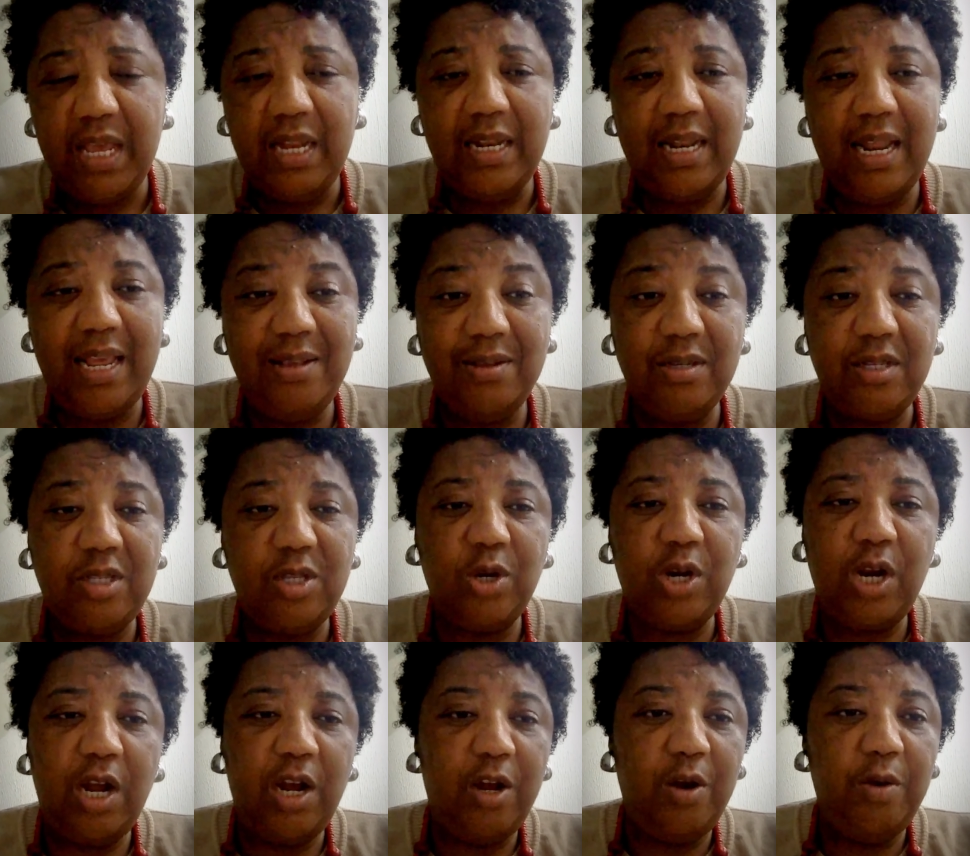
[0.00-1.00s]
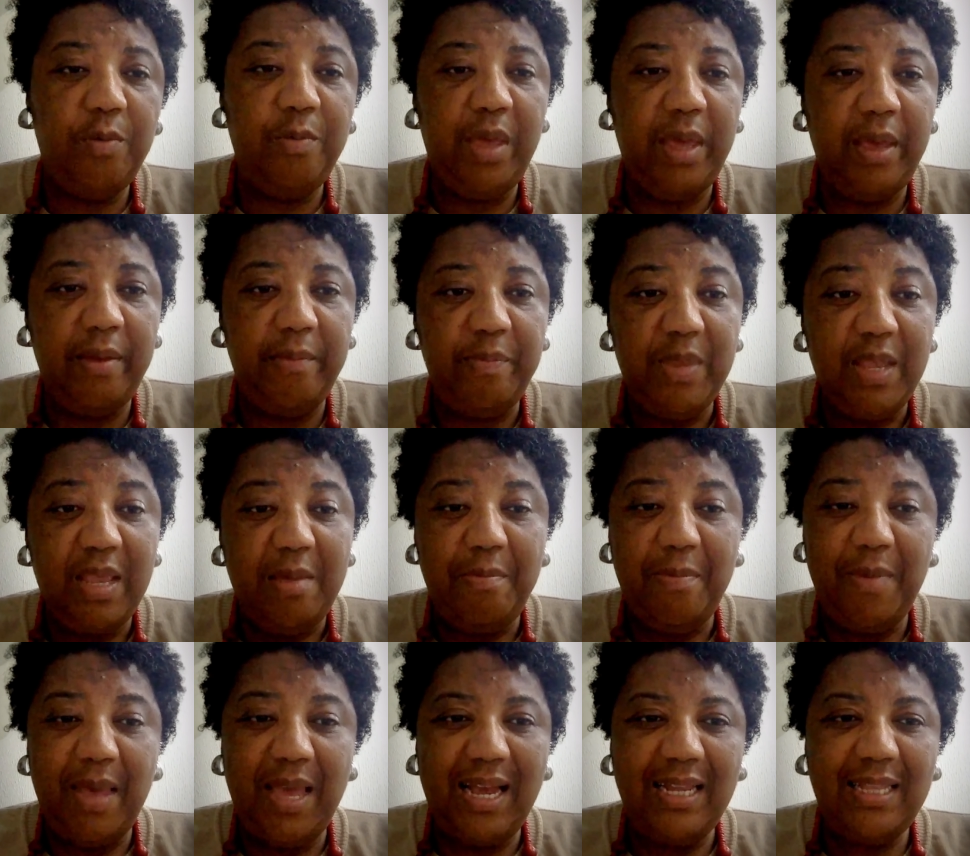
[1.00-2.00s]
they used to call me,
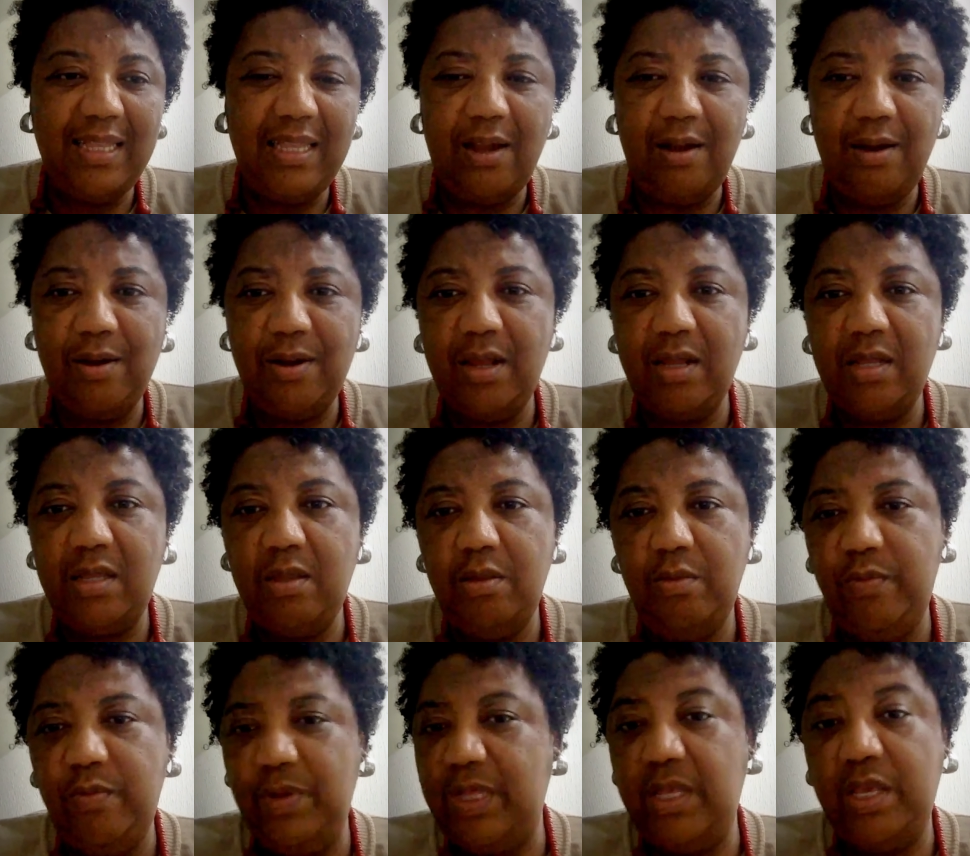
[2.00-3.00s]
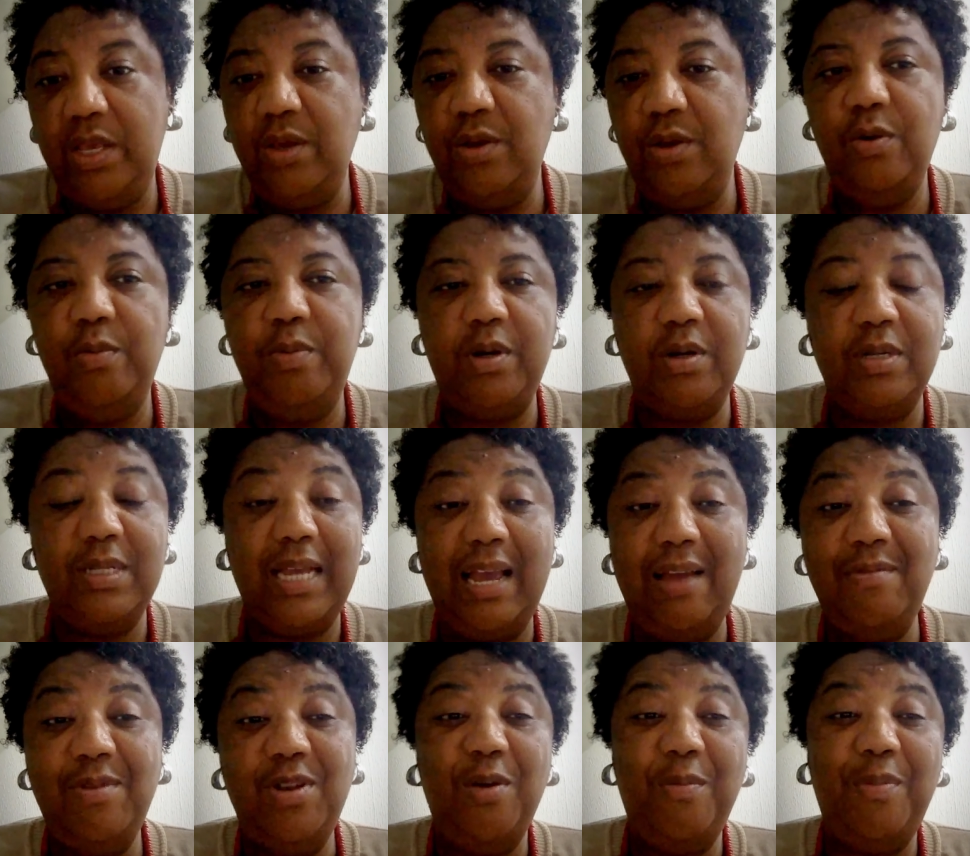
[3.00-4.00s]
may I talk with you because I
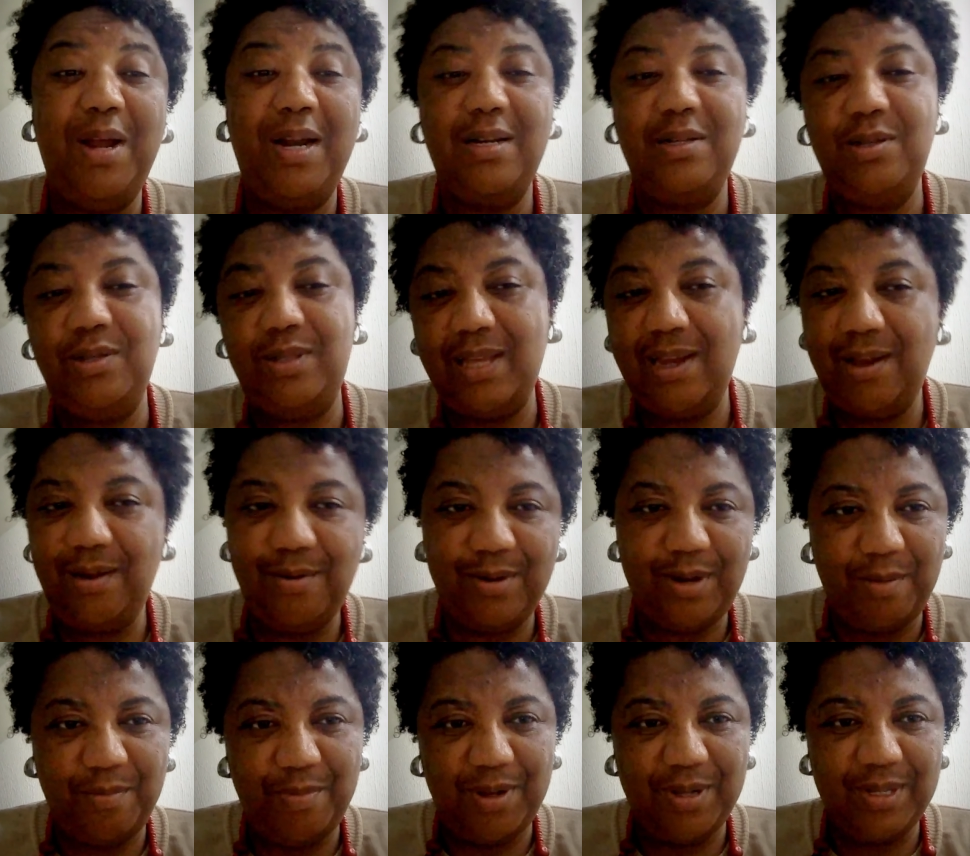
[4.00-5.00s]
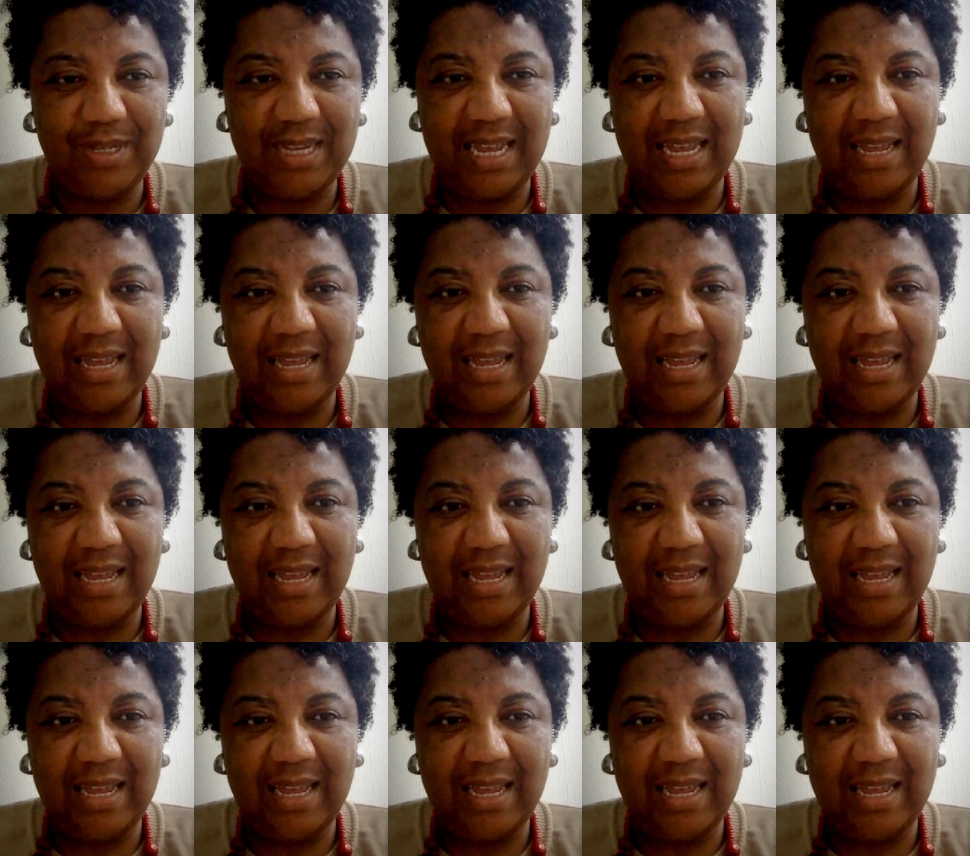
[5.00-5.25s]
have nobody to talk about